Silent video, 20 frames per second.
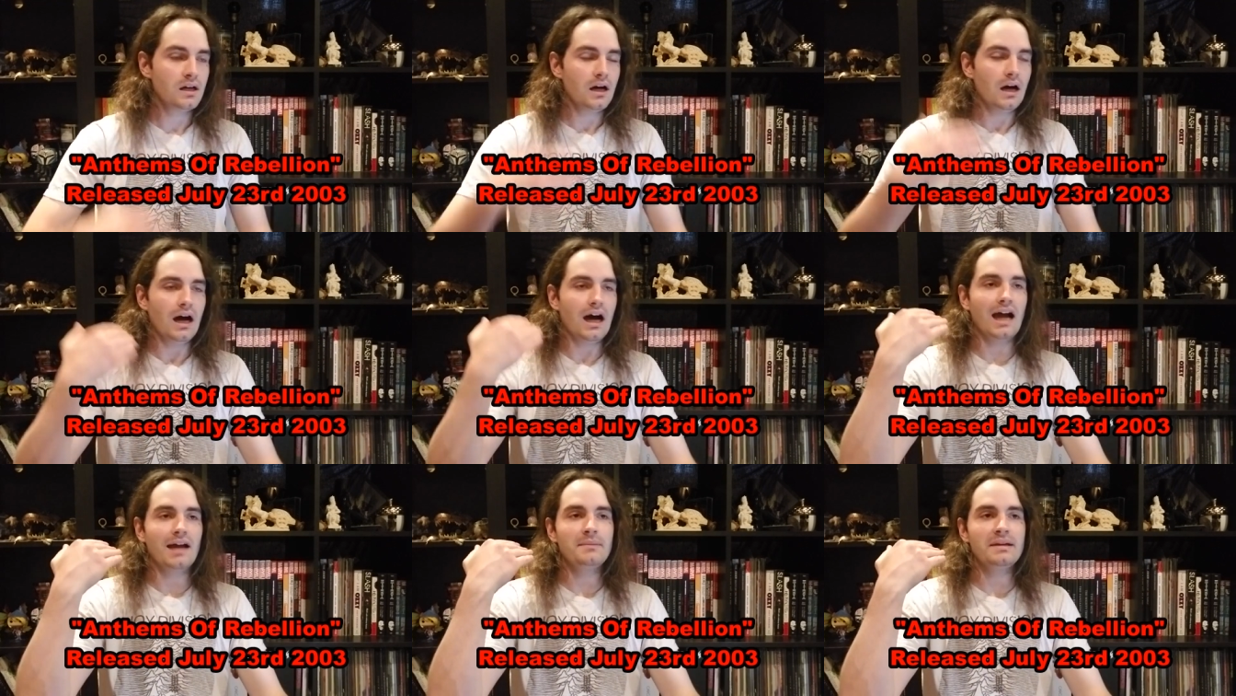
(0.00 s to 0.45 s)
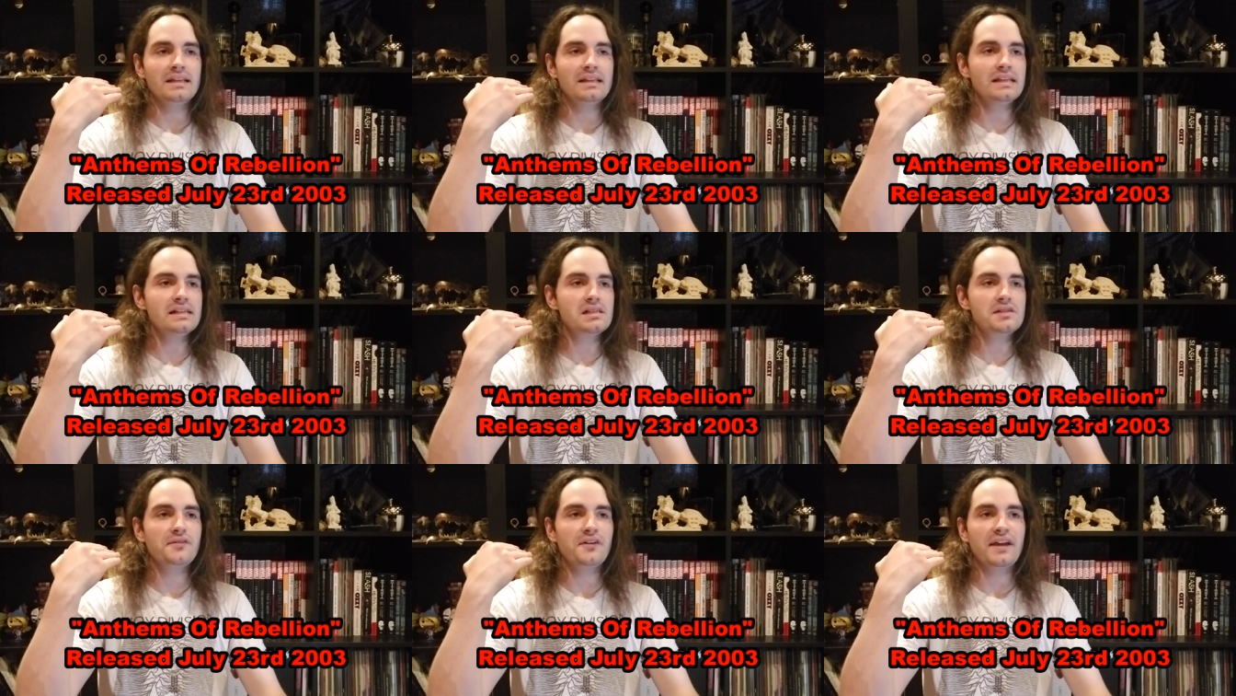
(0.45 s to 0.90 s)
I mean,
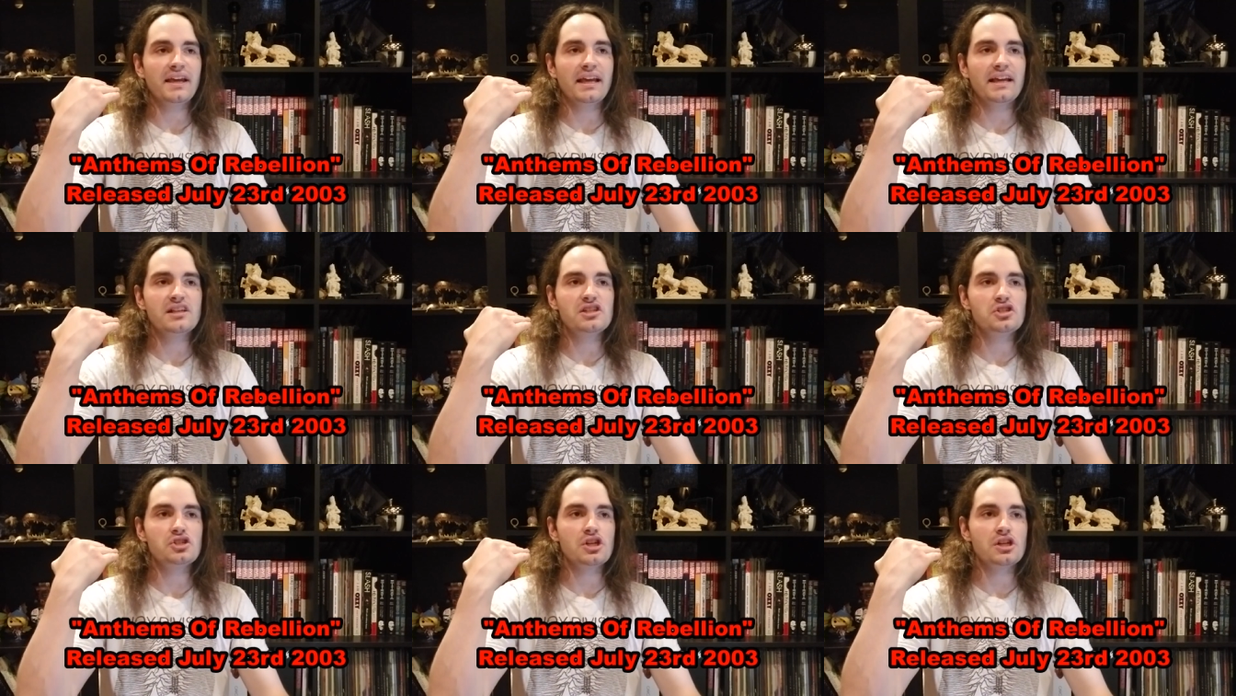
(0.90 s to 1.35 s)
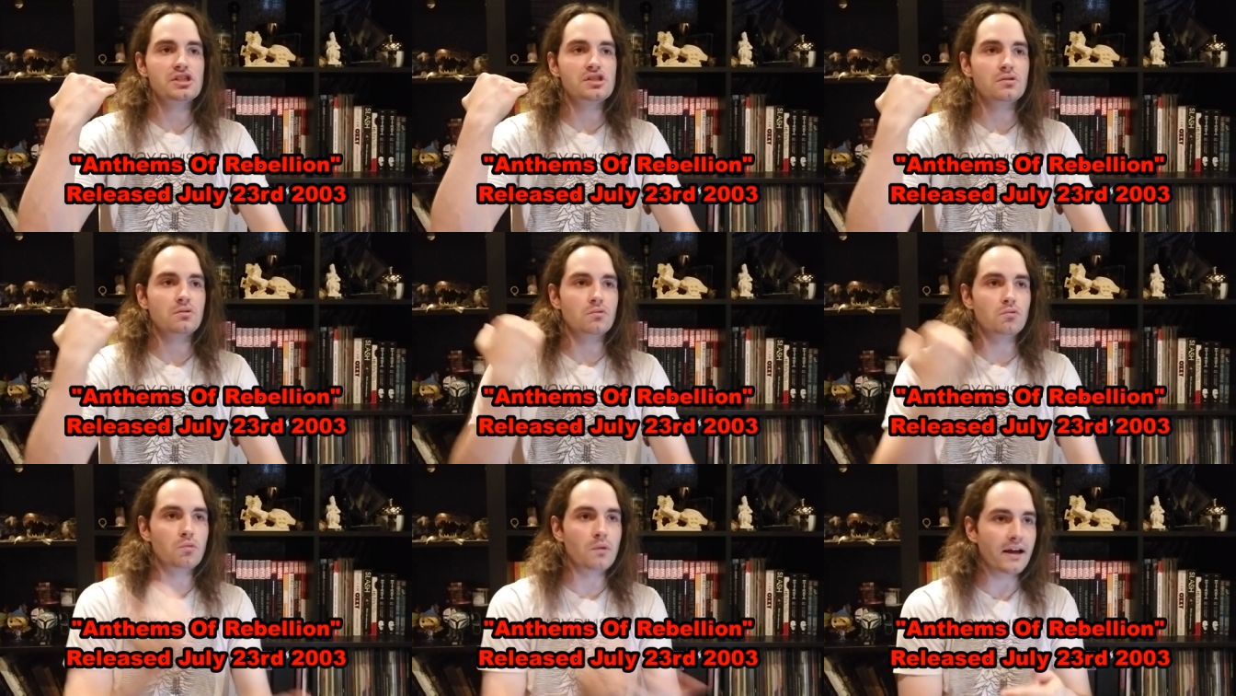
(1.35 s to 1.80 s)
this thing is just
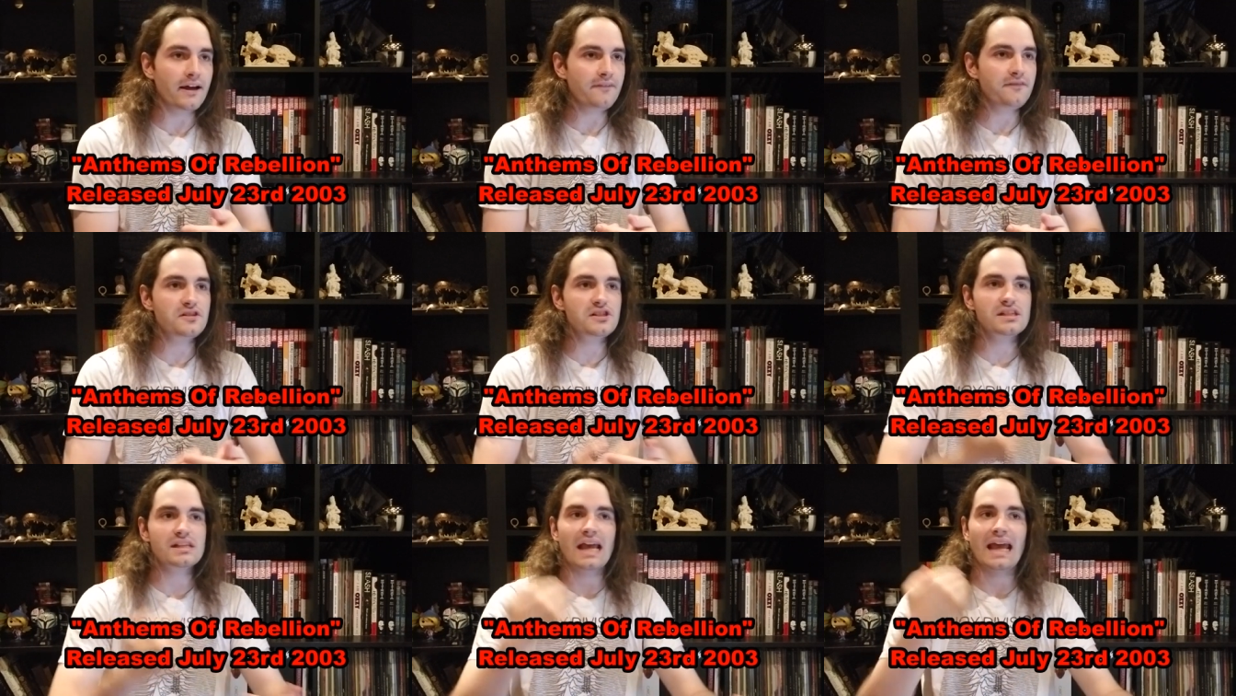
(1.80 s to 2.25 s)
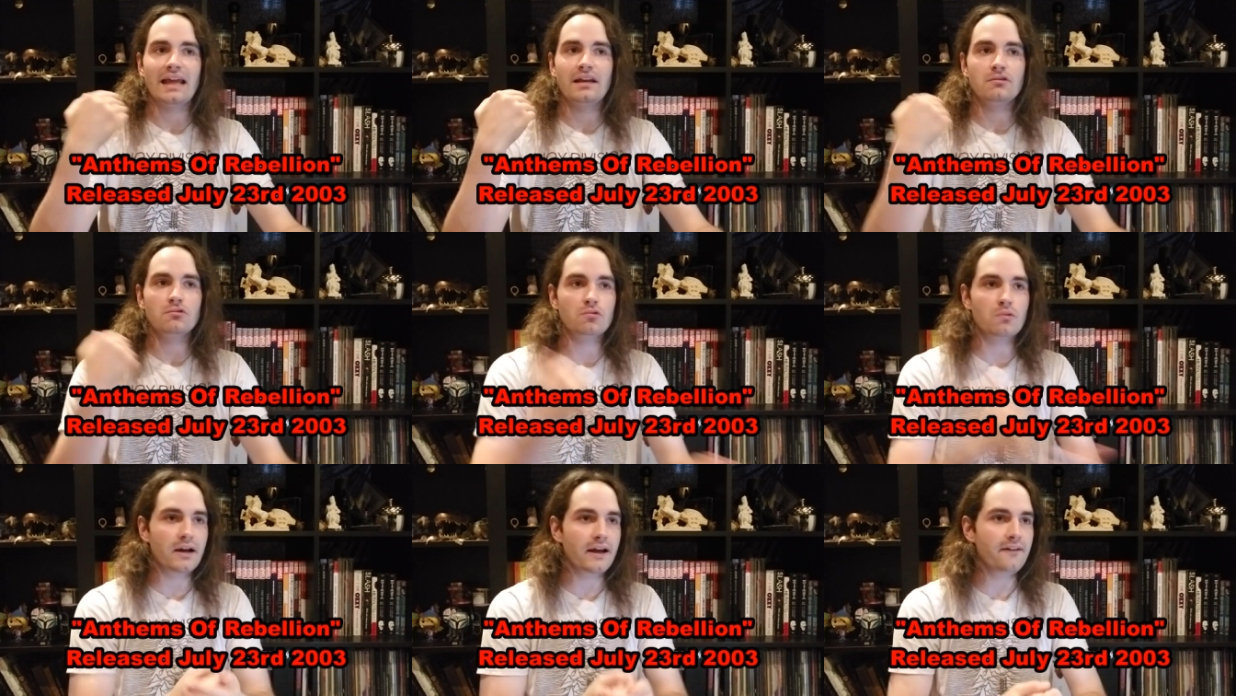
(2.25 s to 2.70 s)
riffs
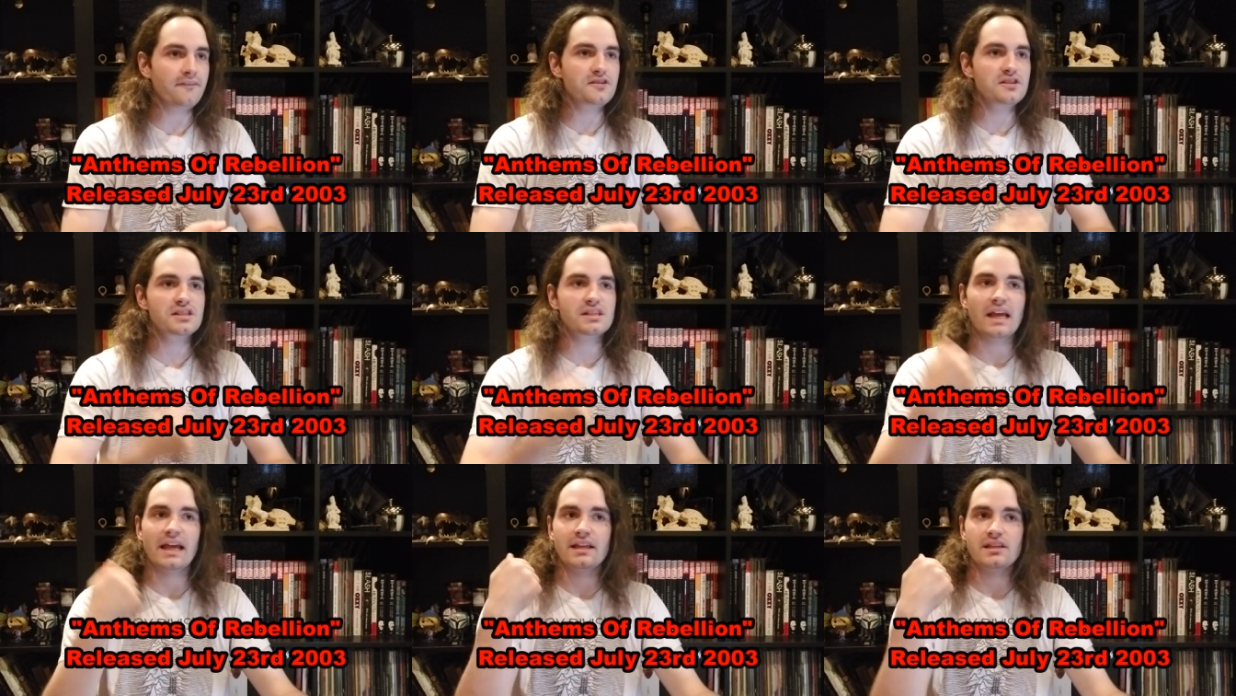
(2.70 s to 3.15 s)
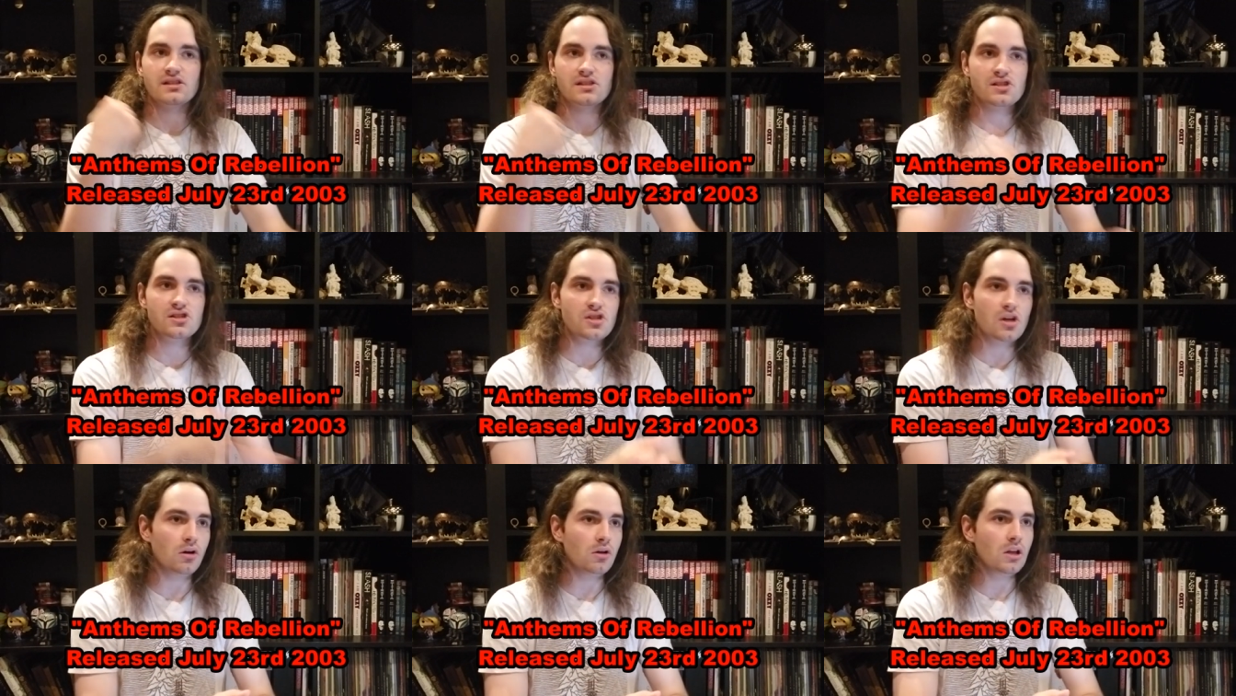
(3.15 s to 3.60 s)
and riffs and
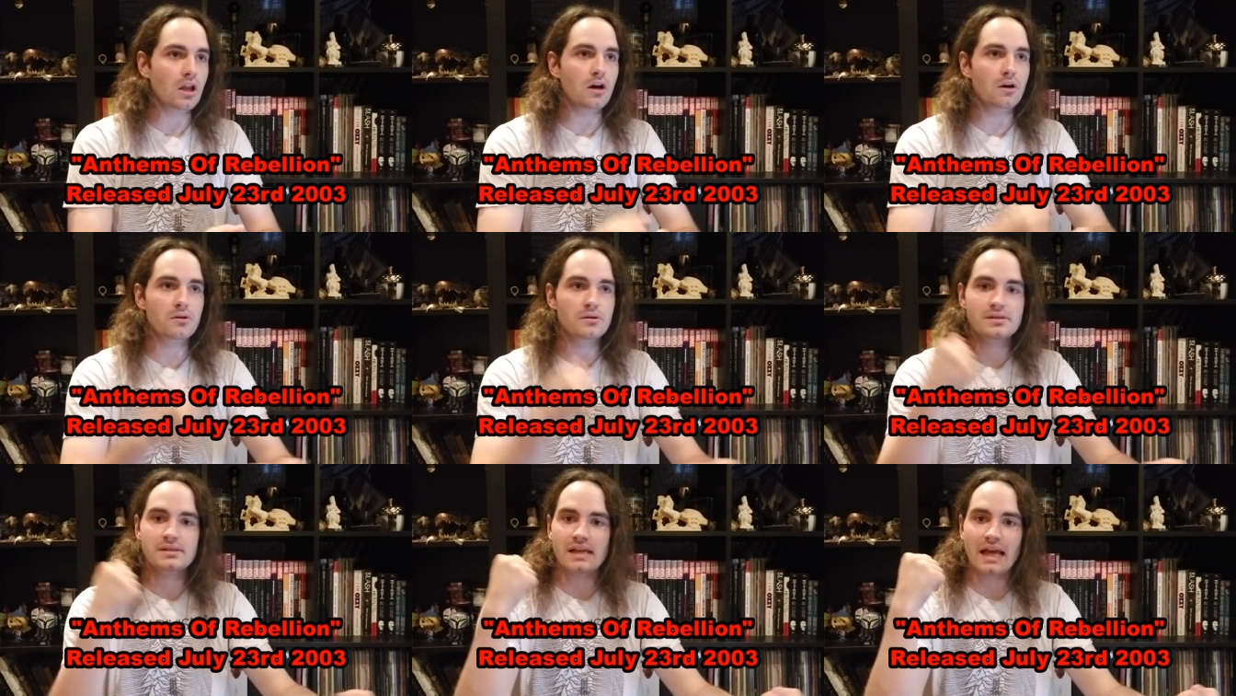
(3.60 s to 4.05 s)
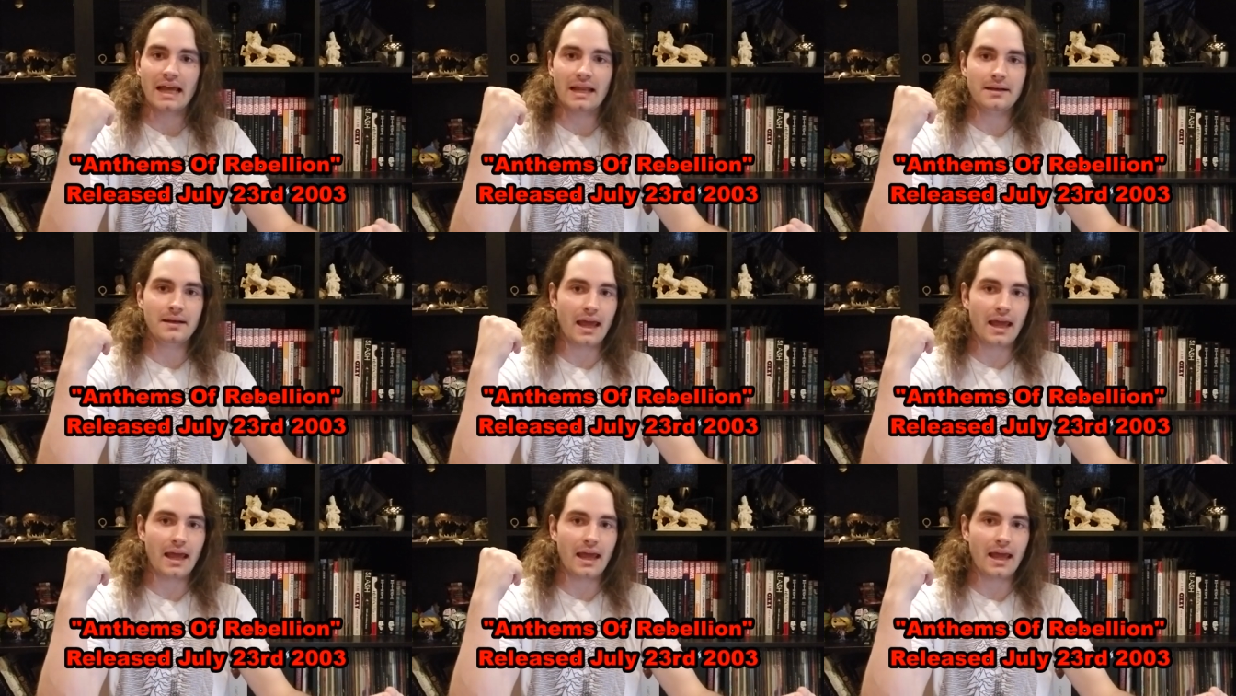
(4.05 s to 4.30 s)
solos and,